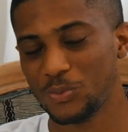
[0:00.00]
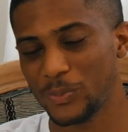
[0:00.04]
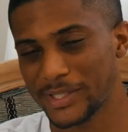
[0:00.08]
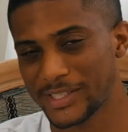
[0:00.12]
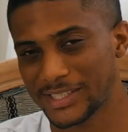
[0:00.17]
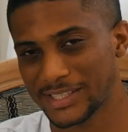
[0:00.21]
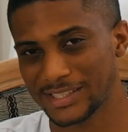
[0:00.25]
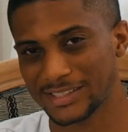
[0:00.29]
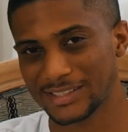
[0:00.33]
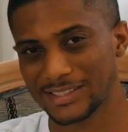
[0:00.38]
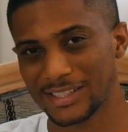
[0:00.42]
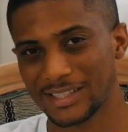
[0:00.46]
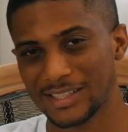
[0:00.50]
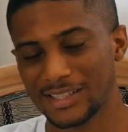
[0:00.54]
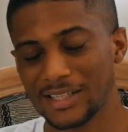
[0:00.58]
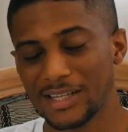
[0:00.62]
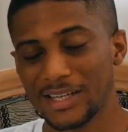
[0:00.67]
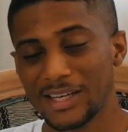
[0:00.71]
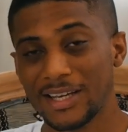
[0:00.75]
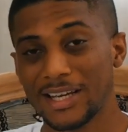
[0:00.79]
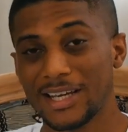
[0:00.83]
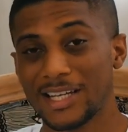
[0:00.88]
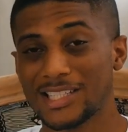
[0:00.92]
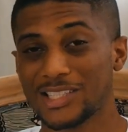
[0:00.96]
which in turn
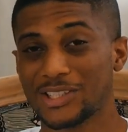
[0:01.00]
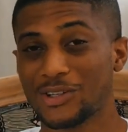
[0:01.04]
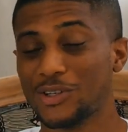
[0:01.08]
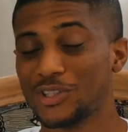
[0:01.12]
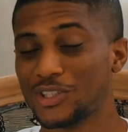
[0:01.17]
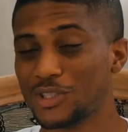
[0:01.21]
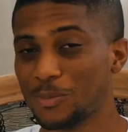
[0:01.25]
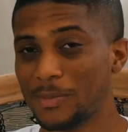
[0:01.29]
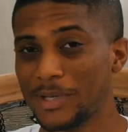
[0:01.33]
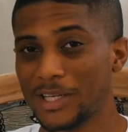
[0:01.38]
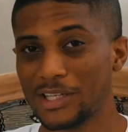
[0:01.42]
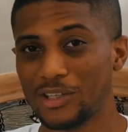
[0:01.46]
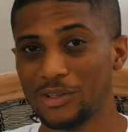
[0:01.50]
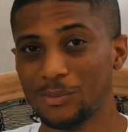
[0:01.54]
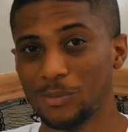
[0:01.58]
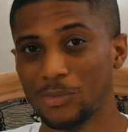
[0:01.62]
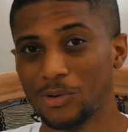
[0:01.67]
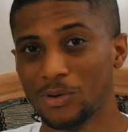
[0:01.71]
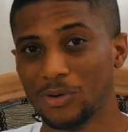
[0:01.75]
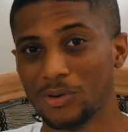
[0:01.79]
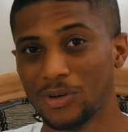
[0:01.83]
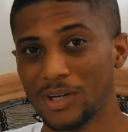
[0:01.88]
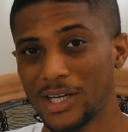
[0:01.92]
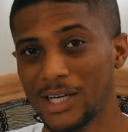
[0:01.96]
is going to make you
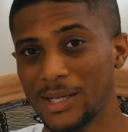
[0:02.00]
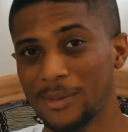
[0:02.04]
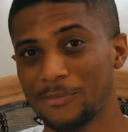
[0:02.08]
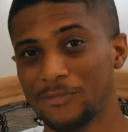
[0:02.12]
more